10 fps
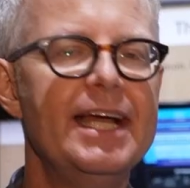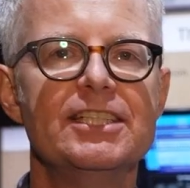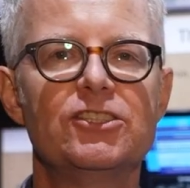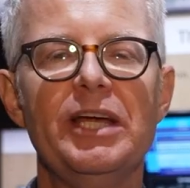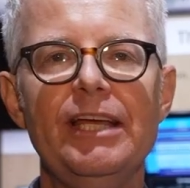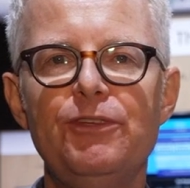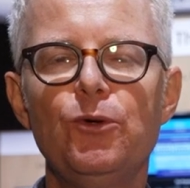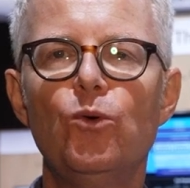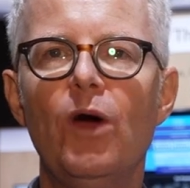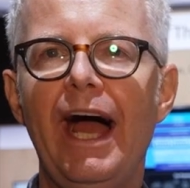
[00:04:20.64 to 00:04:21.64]
So if
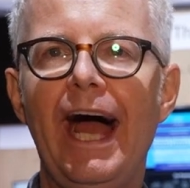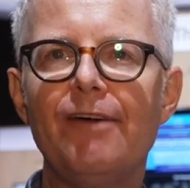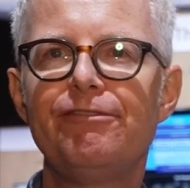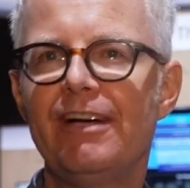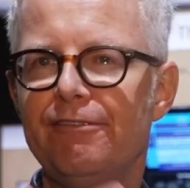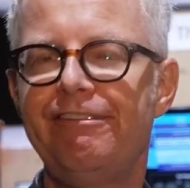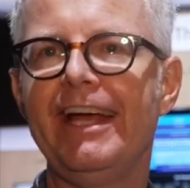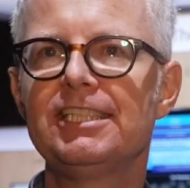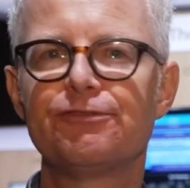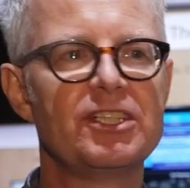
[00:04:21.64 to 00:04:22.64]
you have a
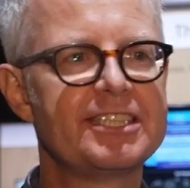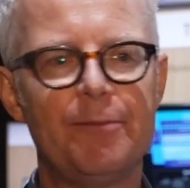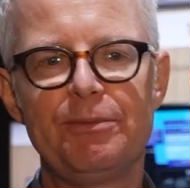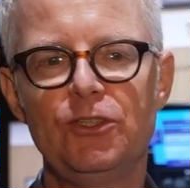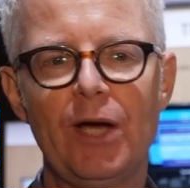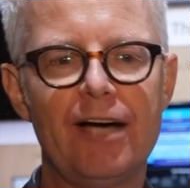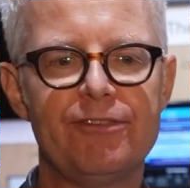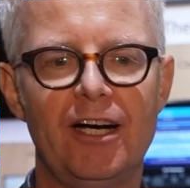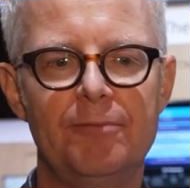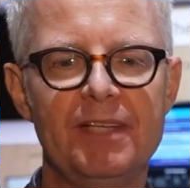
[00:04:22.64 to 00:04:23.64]
face, for example, you have
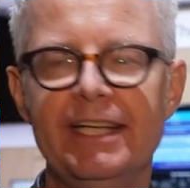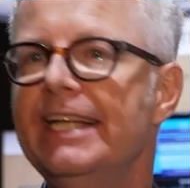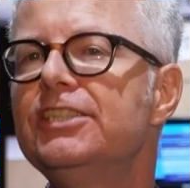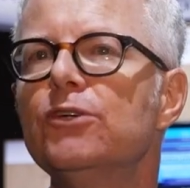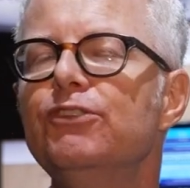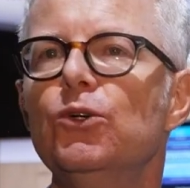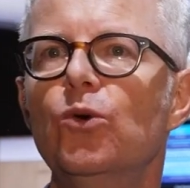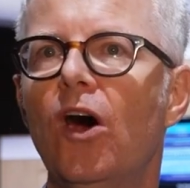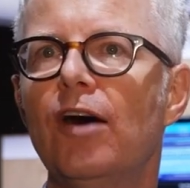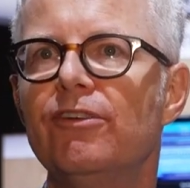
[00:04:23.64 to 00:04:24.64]
an
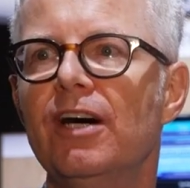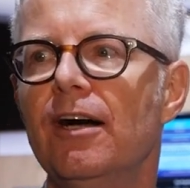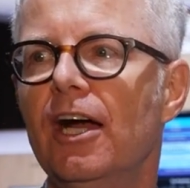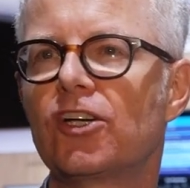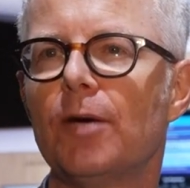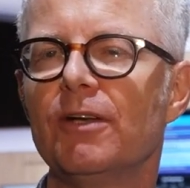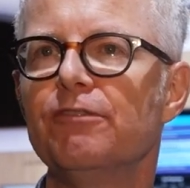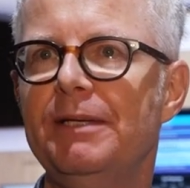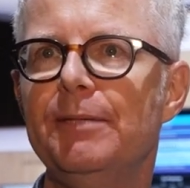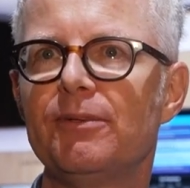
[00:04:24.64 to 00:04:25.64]
interview of a couple
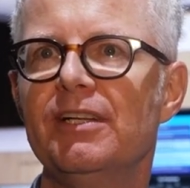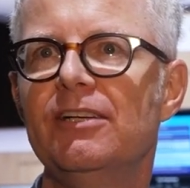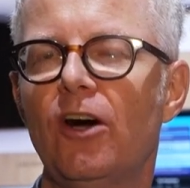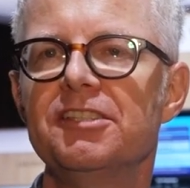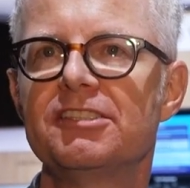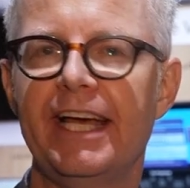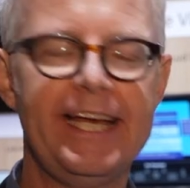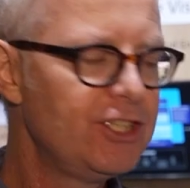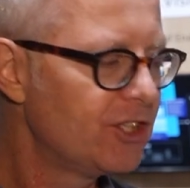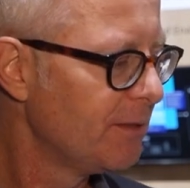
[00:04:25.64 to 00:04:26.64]
of people on
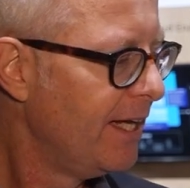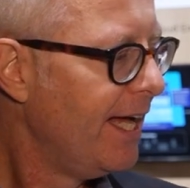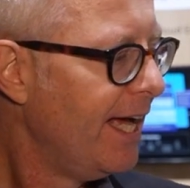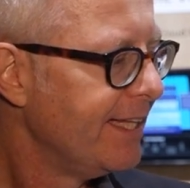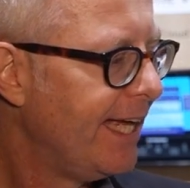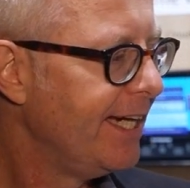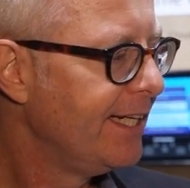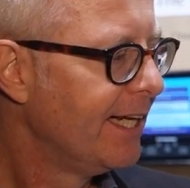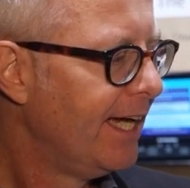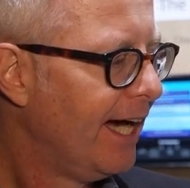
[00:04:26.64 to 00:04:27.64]
stage,
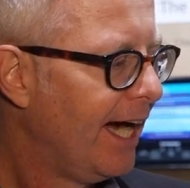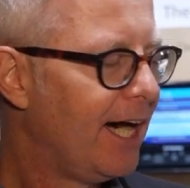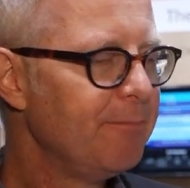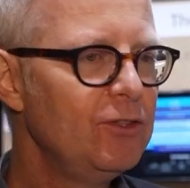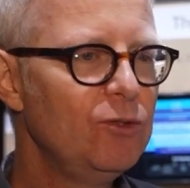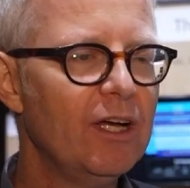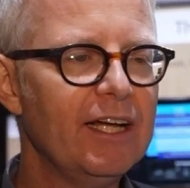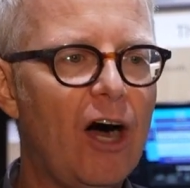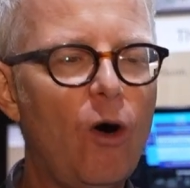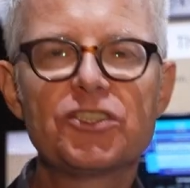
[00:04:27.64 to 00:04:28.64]
then you
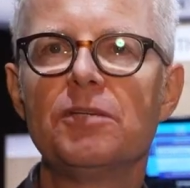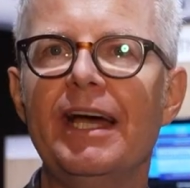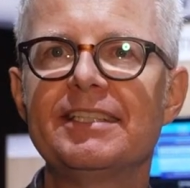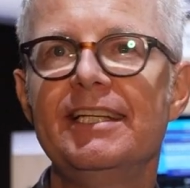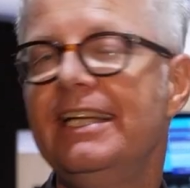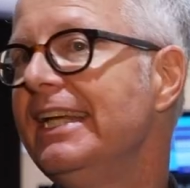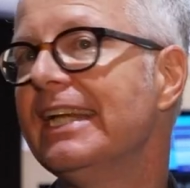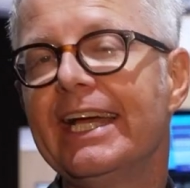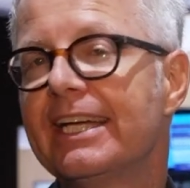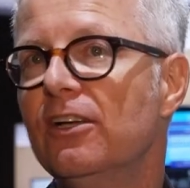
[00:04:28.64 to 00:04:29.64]
automatically,
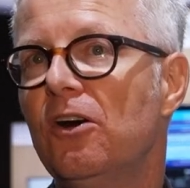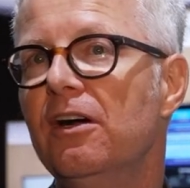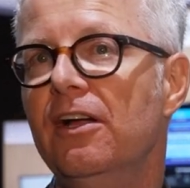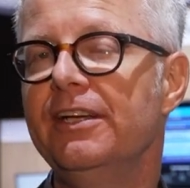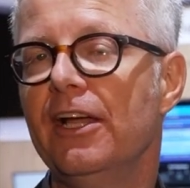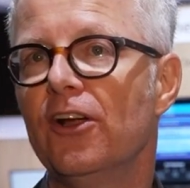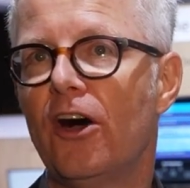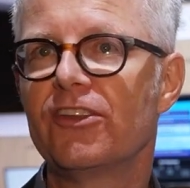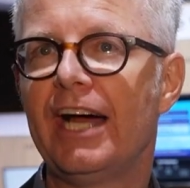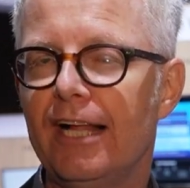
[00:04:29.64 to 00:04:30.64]
like in
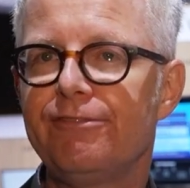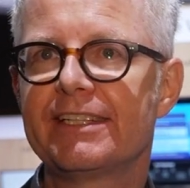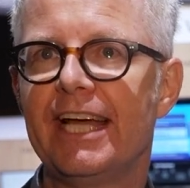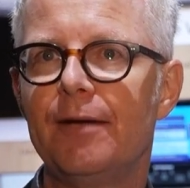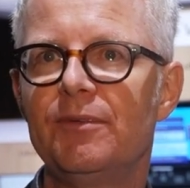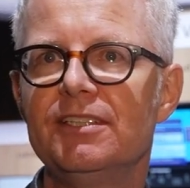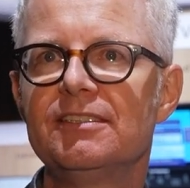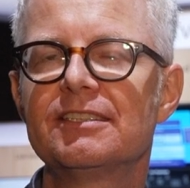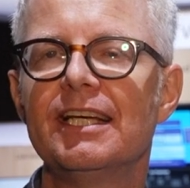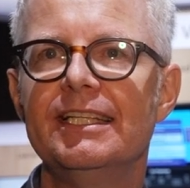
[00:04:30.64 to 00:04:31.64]
other alpha
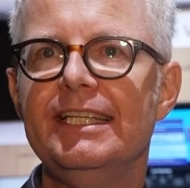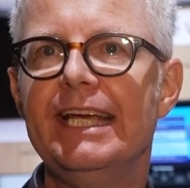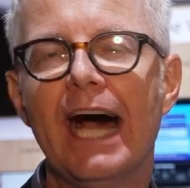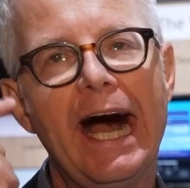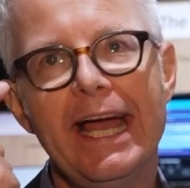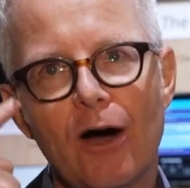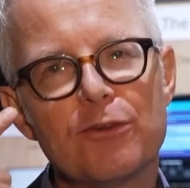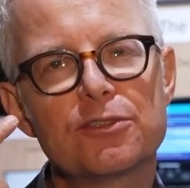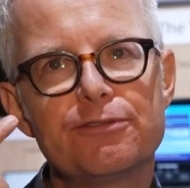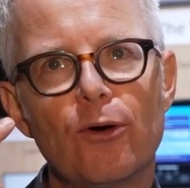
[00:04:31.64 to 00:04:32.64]
cameras, the eye
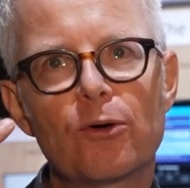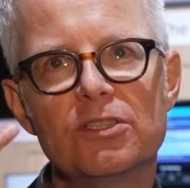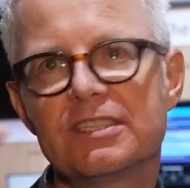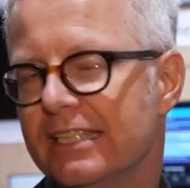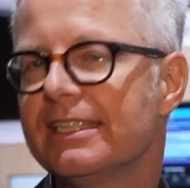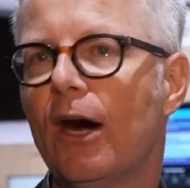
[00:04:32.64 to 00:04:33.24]
autofocus is